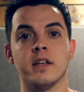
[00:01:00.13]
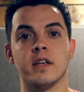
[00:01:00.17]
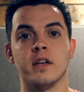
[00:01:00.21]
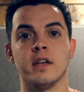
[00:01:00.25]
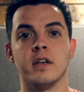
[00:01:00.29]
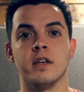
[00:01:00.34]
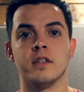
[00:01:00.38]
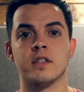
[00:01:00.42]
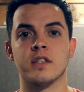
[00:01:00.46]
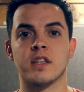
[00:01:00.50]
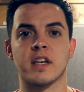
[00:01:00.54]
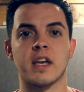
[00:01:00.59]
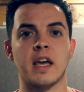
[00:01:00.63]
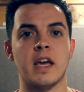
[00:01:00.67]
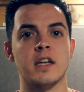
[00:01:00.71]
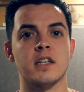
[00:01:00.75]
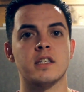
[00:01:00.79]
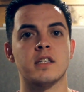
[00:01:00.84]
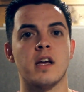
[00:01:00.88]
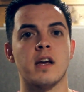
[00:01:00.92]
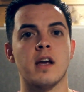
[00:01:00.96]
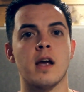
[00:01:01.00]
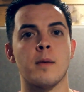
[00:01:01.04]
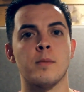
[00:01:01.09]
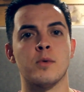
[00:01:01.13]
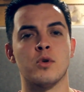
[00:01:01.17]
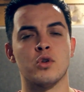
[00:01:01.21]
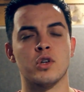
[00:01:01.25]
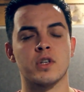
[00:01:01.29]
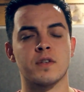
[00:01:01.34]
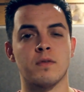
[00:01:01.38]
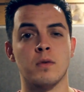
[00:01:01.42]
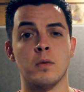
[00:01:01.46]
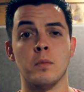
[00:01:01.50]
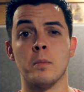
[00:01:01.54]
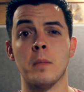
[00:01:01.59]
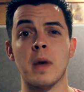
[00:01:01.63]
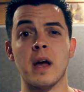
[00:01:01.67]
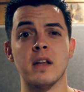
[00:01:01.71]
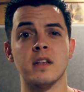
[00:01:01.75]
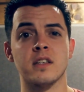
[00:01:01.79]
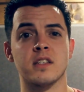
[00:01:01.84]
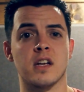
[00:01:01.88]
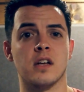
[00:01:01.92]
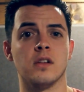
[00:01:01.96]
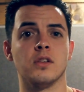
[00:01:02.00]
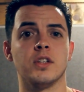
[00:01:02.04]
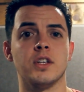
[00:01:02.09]
is the case diameters for
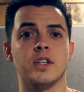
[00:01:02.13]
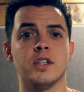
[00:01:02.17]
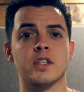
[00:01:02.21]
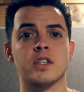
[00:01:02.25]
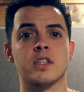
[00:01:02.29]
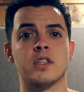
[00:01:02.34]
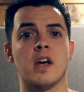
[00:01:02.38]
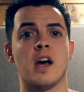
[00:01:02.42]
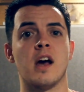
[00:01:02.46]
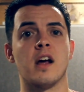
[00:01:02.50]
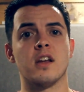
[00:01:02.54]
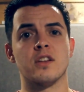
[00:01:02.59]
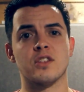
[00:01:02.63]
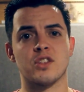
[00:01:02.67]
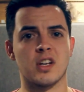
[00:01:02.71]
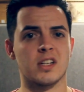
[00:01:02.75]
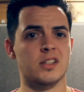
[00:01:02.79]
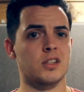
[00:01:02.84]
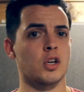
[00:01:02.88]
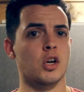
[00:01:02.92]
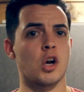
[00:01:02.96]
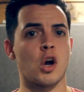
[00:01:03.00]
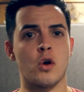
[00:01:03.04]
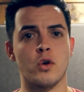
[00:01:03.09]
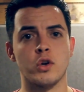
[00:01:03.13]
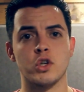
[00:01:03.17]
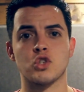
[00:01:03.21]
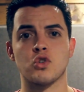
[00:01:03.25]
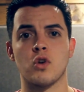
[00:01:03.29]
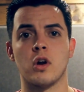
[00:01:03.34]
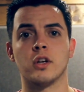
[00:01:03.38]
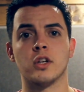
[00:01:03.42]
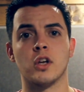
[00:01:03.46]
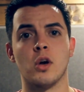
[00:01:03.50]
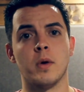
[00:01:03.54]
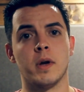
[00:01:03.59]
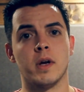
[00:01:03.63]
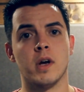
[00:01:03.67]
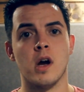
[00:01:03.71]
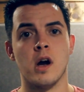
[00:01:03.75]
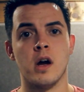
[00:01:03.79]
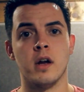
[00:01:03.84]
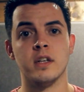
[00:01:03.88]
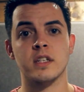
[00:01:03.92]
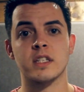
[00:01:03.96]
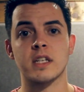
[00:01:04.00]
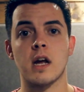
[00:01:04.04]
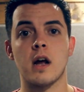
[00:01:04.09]
men's, at least, that is like the current trend going
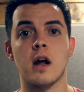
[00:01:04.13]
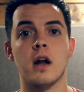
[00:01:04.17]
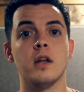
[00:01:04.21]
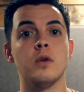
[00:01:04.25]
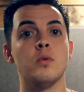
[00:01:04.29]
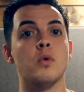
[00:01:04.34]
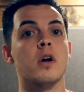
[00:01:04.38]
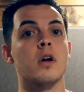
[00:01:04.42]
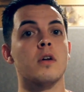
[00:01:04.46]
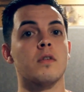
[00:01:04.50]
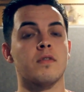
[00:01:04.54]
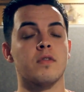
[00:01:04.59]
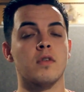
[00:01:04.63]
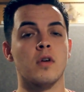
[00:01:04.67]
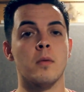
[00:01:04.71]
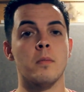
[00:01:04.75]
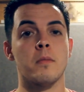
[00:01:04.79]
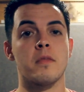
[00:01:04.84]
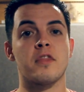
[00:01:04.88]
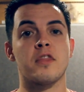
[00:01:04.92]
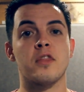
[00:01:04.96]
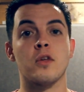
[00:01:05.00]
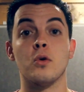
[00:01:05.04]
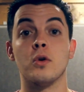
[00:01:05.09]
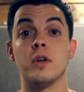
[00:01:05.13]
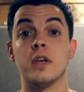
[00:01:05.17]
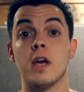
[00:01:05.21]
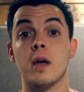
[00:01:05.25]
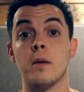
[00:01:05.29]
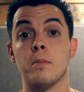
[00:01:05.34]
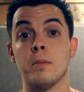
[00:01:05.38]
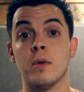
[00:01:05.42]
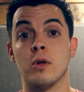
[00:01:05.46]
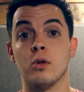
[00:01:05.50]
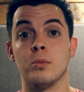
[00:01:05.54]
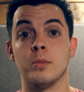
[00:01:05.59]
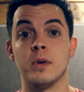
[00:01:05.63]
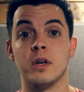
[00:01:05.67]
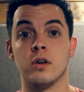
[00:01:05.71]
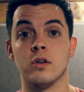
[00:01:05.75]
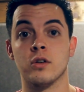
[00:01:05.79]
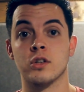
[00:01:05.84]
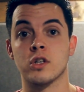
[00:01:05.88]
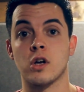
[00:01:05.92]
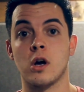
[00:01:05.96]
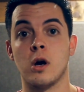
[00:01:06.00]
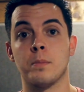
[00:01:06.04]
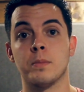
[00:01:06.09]
on, is anywhere from 38
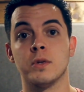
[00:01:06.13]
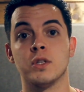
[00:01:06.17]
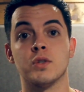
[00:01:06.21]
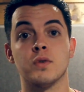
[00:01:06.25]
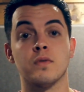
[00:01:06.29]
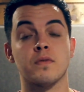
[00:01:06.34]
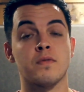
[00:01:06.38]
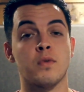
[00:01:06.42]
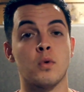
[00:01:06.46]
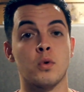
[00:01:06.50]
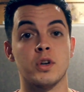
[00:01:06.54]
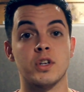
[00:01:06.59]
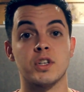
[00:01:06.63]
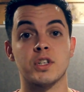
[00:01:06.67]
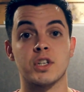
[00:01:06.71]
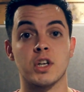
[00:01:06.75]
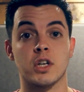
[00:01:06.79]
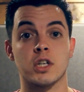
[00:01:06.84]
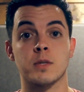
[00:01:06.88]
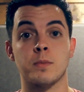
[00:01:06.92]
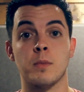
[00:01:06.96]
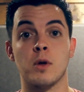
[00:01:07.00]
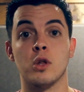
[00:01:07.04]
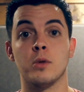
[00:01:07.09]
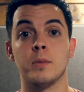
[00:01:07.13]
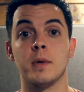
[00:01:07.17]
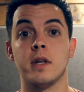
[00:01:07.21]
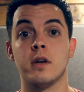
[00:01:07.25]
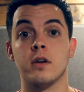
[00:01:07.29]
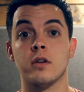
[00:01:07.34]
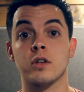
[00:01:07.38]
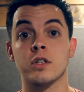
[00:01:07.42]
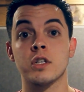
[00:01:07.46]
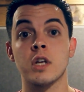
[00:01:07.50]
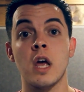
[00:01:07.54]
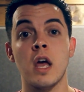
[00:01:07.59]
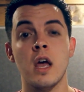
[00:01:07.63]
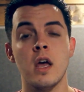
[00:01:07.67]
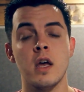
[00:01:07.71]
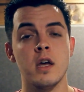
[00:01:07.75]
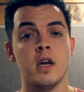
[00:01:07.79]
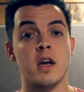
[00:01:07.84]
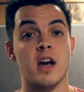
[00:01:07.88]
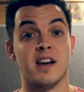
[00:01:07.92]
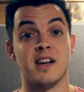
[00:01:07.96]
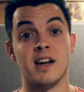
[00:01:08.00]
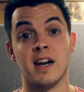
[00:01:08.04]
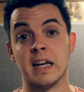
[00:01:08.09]
millimeters up into 46 millimeters.
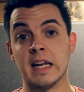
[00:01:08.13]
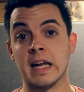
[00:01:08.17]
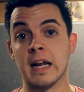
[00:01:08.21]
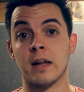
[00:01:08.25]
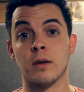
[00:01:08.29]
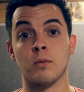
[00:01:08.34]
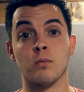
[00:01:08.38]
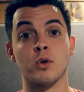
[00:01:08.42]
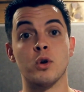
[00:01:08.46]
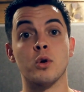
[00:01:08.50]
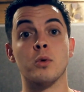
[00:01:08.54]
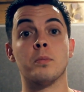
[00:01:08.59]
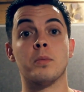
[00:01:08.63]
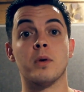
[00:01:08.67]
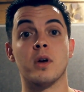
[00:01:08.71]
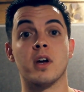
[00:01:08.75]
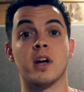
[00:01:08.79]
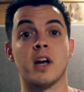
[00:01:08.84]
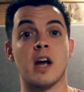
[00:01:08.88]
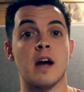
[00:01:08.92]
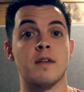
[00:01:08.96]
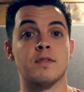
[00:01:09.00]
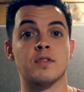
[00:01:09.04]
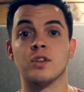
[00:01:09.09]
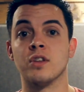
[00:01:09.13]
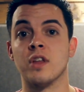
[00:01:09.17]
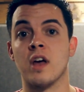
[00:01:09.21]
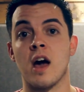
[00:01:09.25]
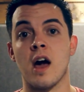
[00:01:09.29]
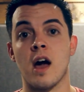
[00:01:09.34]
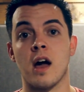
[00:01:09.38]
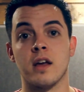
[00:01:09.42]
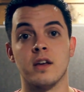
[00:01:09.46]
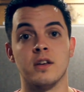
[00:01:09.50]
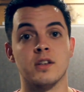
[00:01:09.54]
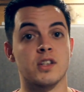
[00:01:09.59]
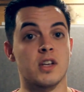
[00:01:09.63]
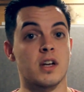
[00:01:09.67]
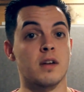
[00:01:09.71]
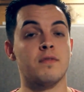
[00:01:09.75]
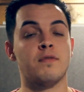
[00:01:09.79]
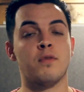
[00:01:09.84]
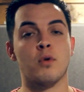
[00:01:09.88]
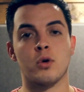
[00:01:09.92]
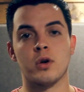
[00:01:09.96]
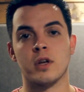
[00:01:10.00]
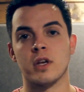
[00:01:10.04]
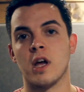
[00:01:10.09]
And then getting real big after that is like
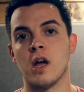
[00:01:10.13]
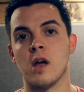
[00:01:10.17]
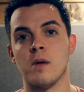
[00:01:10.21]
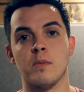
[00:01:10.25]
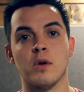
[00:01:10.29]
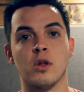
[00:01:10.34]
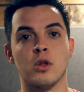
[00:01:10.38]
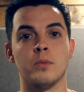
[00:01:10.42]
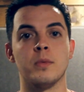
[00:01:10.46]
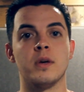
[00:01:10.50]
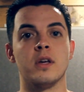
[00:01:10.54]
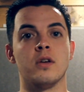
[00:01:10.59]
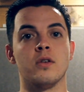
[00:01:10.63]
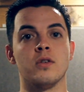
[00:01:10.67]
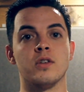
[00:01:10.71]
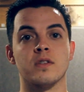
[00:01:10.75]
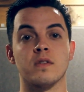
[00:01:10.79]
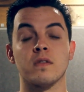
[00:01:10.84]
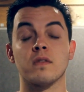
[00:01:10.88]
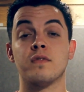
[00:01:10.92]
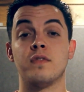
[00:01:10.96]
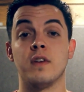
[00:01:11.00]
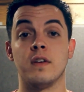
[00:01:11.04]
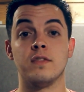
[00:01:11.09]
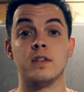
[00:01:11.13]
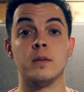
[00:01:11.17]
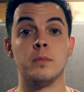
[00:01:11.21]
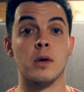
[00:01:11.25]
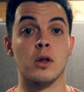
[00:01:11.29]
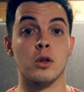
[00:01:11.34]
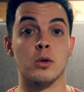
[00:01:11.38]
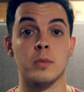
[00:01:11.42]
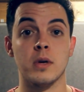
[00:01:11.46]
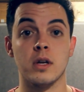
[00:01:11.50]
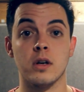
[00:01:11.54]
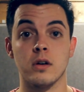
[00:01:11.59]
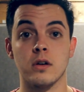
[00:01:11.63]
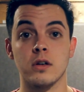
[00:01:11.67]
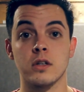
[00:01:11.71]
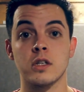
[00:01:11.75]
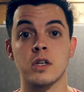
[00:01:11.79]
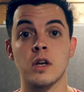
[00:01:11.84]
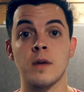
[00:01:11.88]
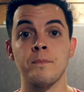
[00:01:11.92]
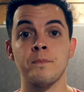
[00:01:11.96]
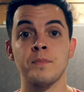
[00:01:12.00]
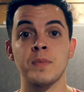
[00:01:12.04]
48 millimeters and 50 millimeters.